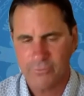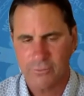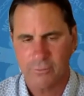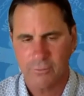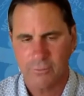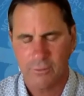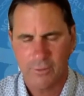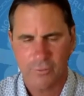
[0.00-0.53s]

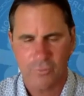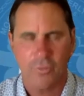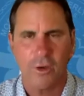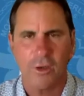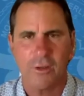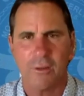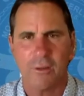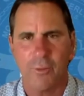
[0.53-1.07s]

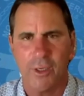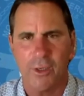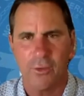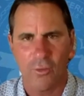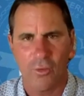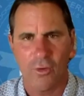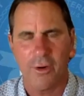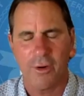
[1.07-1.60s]
historically we
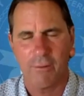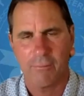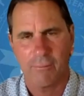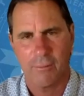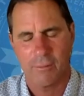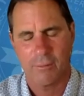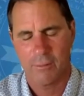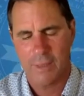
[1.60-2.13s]
ignored our
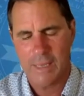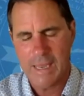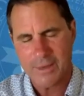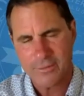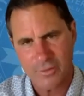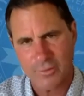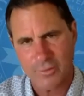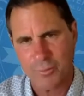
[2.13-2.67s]

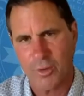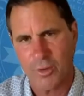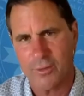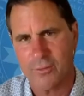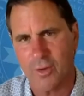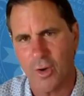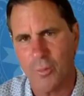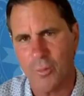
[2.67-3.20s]
access points
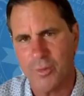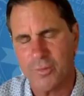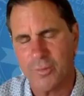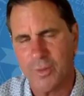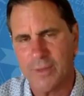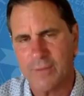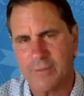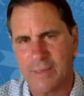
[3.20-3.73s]
to open
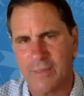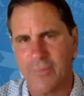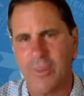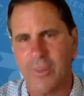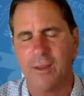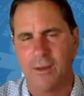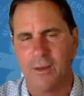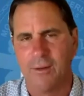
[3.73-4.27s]
space, and I
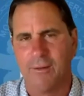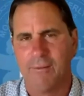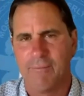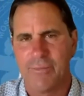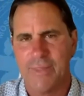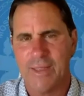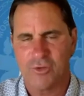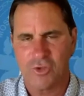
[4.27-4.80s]
think
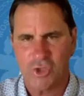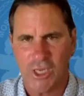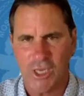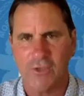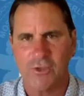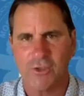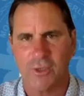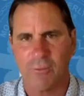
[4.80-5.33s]
that's
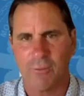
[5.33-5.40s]
changing.